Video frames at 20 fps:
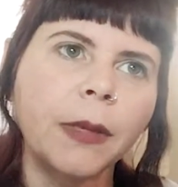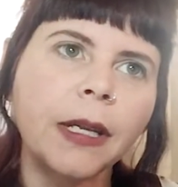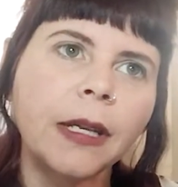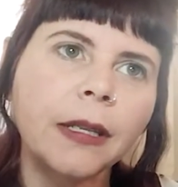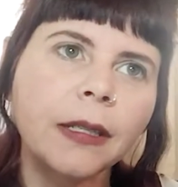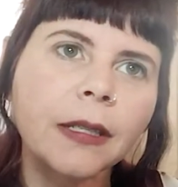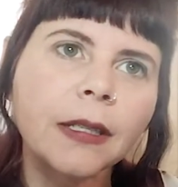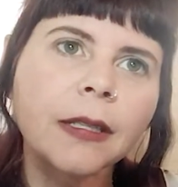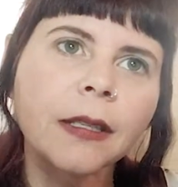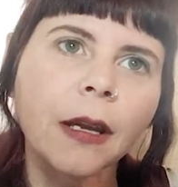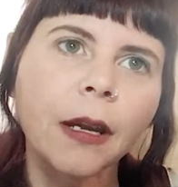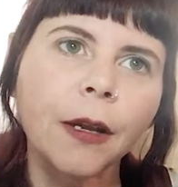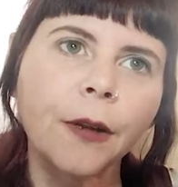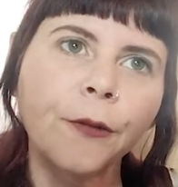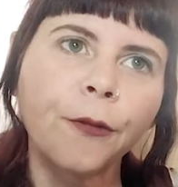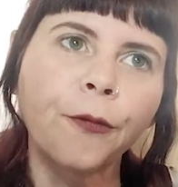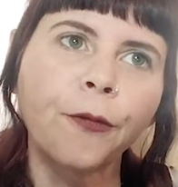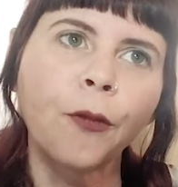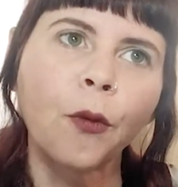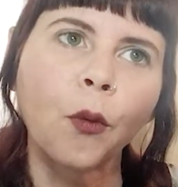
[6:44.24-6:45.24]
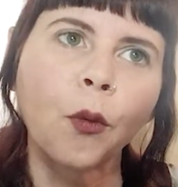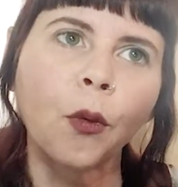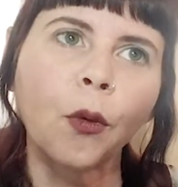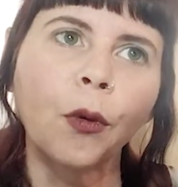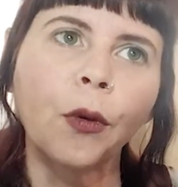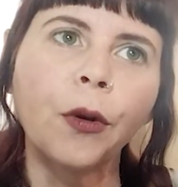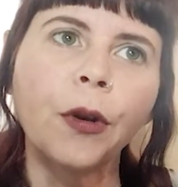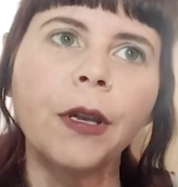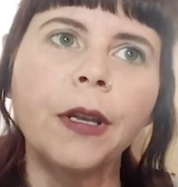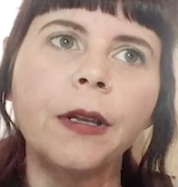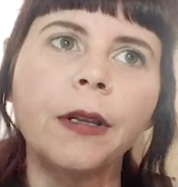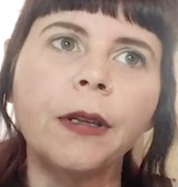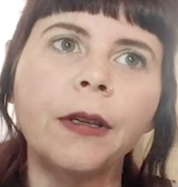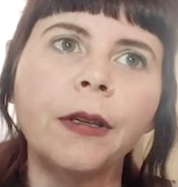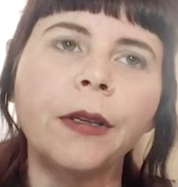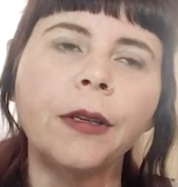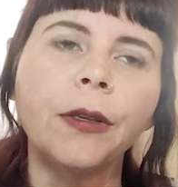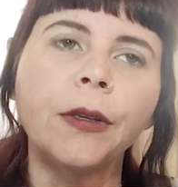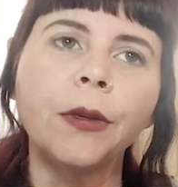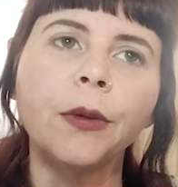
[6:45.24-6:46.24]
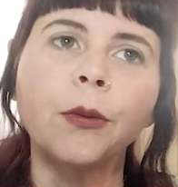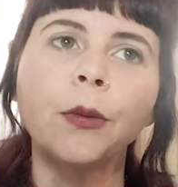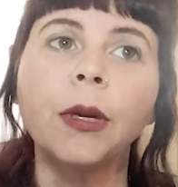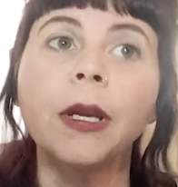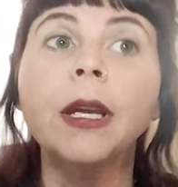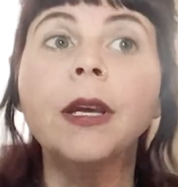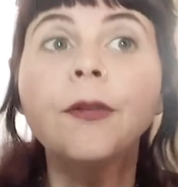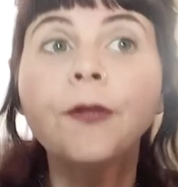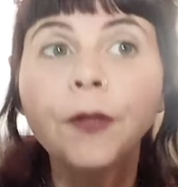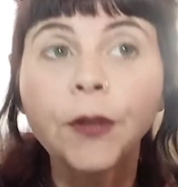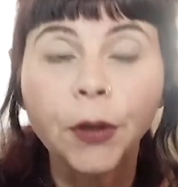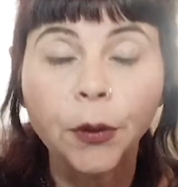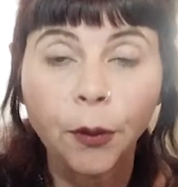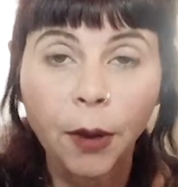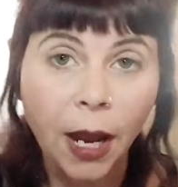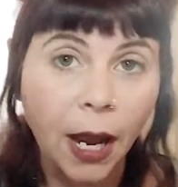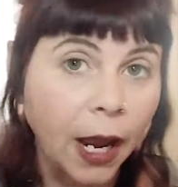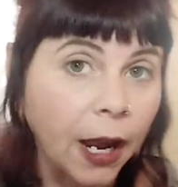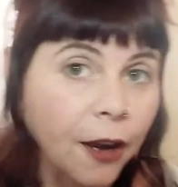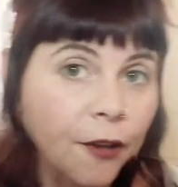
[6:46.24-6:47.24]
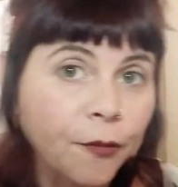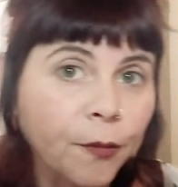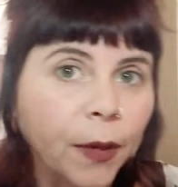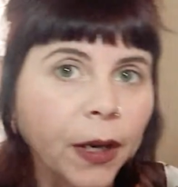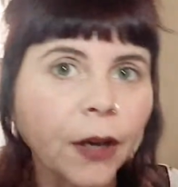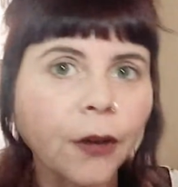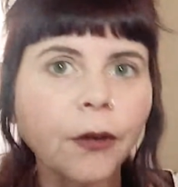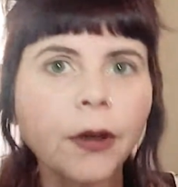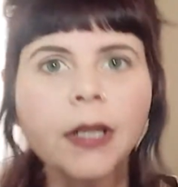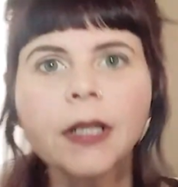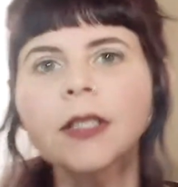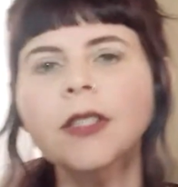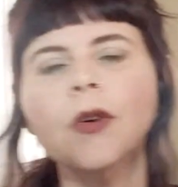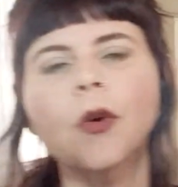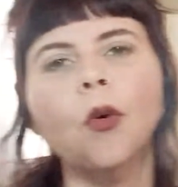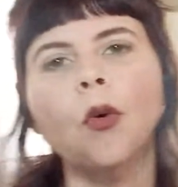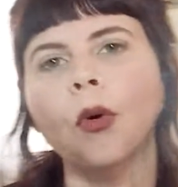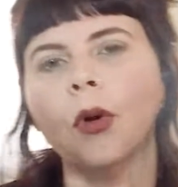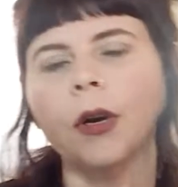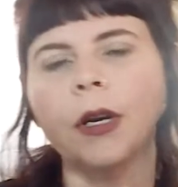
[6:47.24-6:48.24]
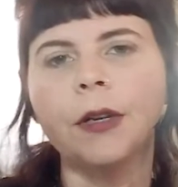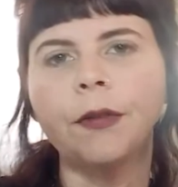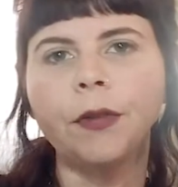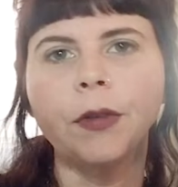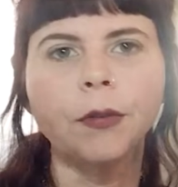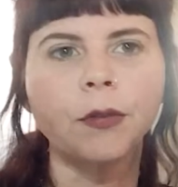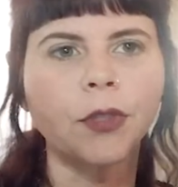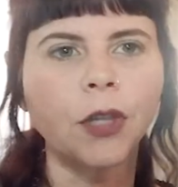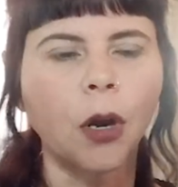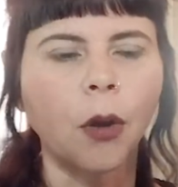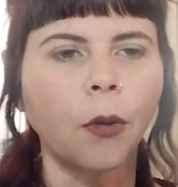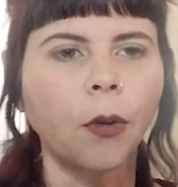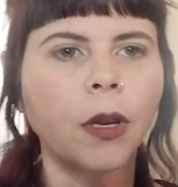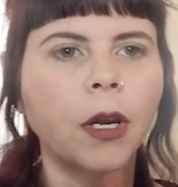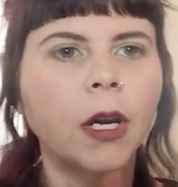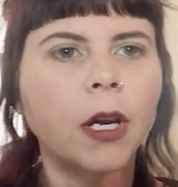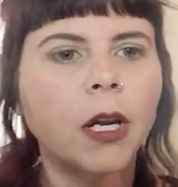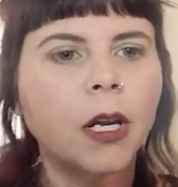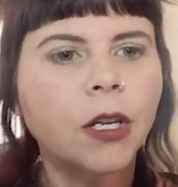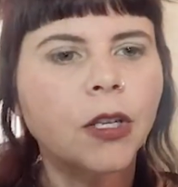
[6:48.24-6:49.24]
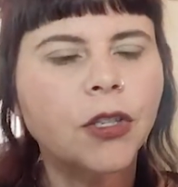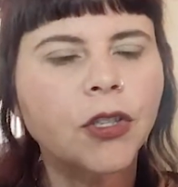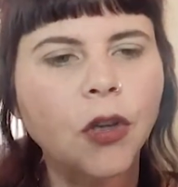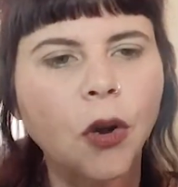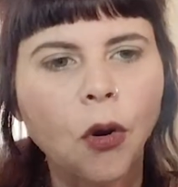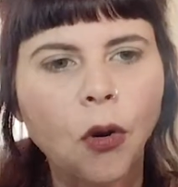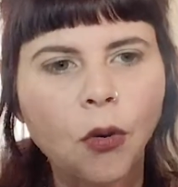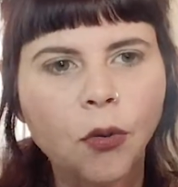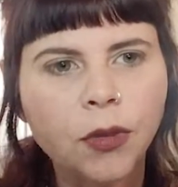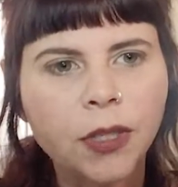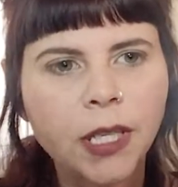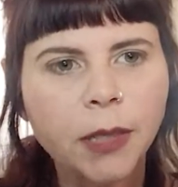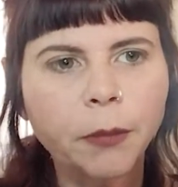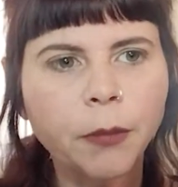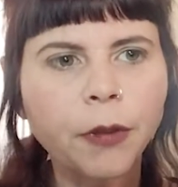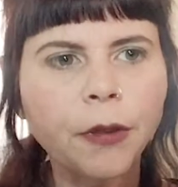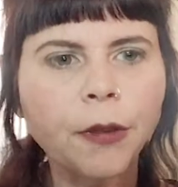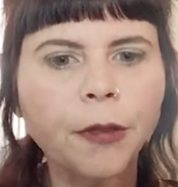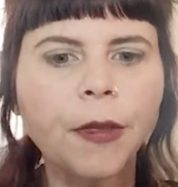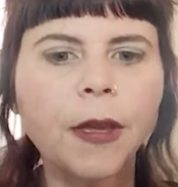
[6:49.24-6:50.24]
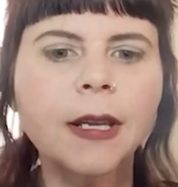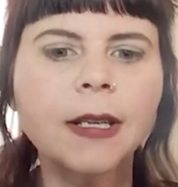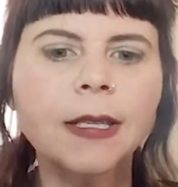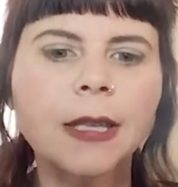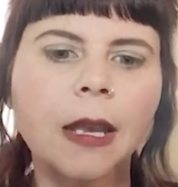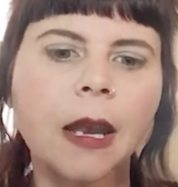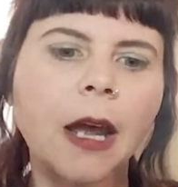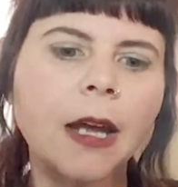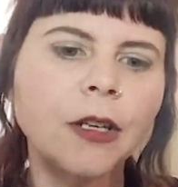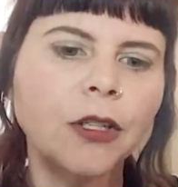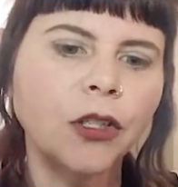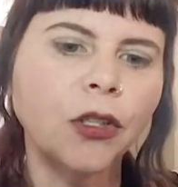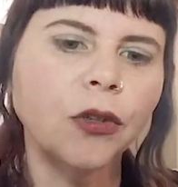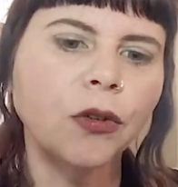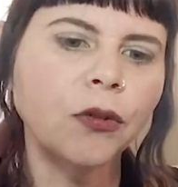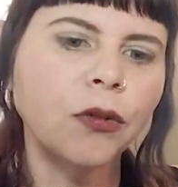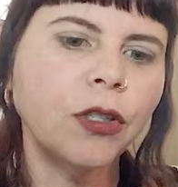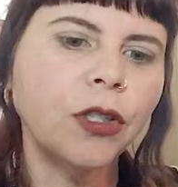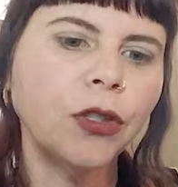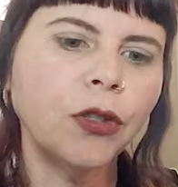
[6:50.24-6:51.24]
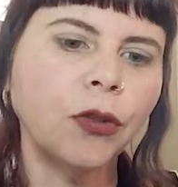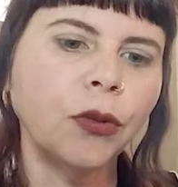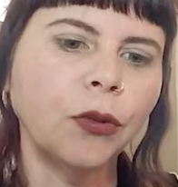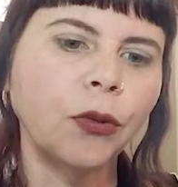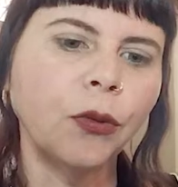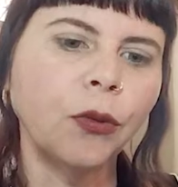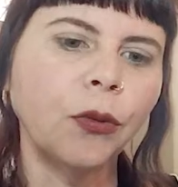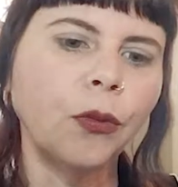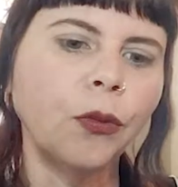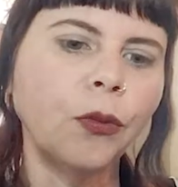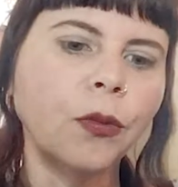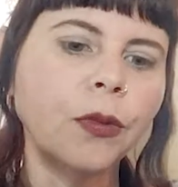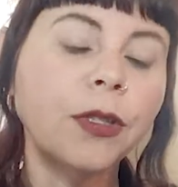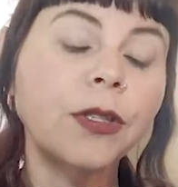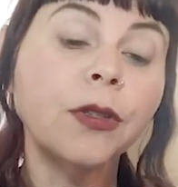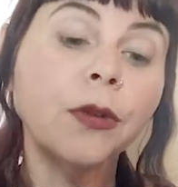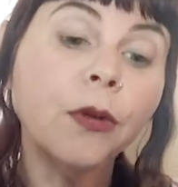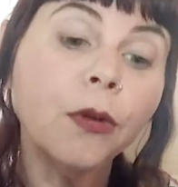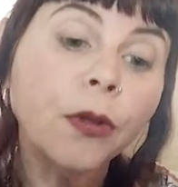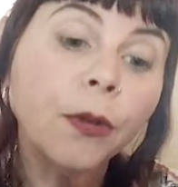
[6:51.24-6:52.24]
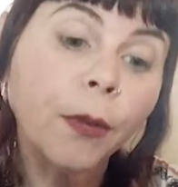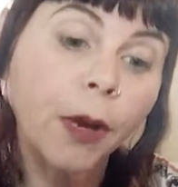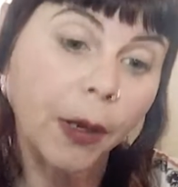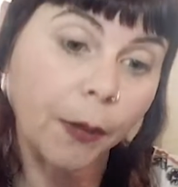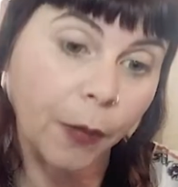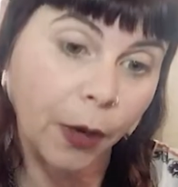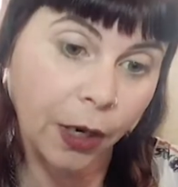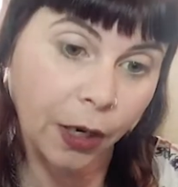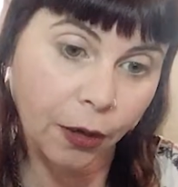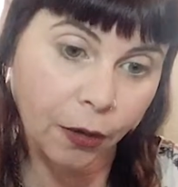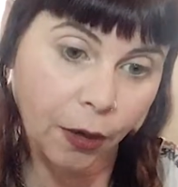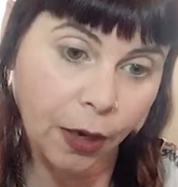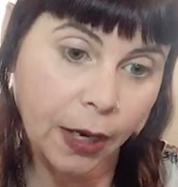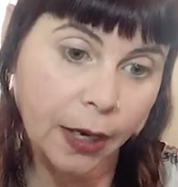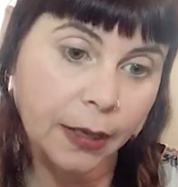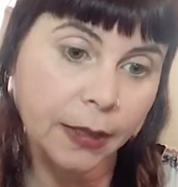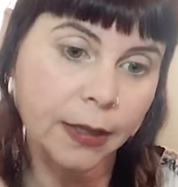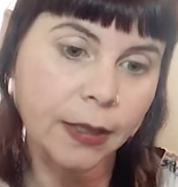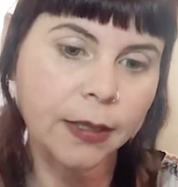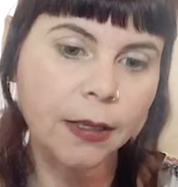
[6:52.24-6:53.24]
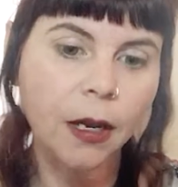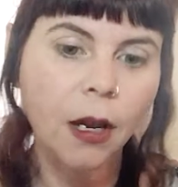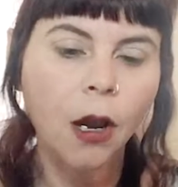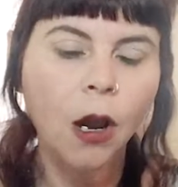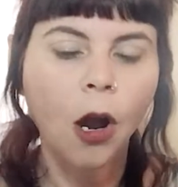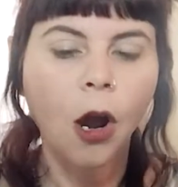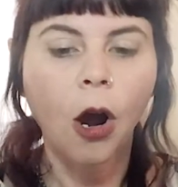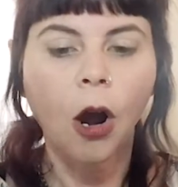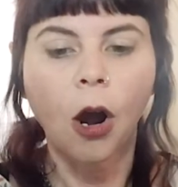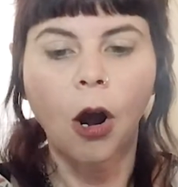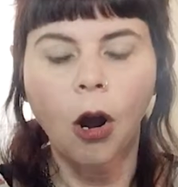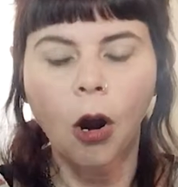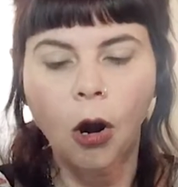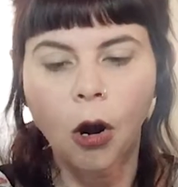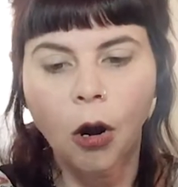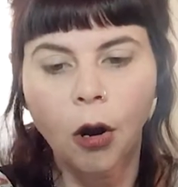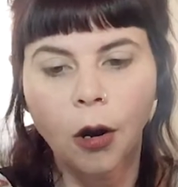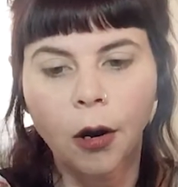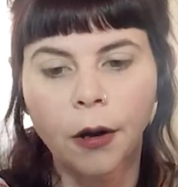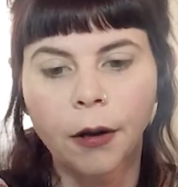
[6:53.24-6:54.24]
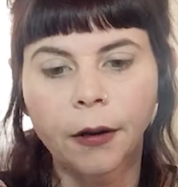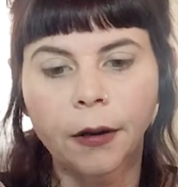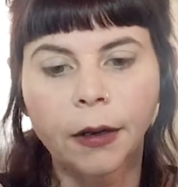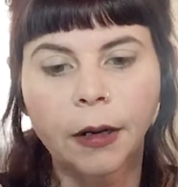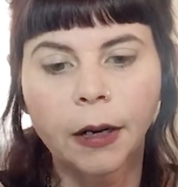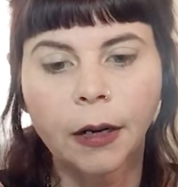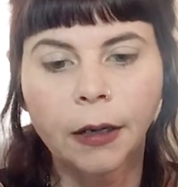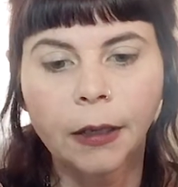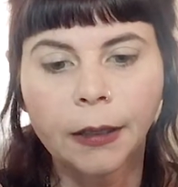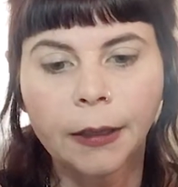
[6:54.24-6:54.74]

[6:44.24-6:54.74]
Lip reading: insight for you if you have migraines or if you don't. So some of the things that I do to soothe my migraines are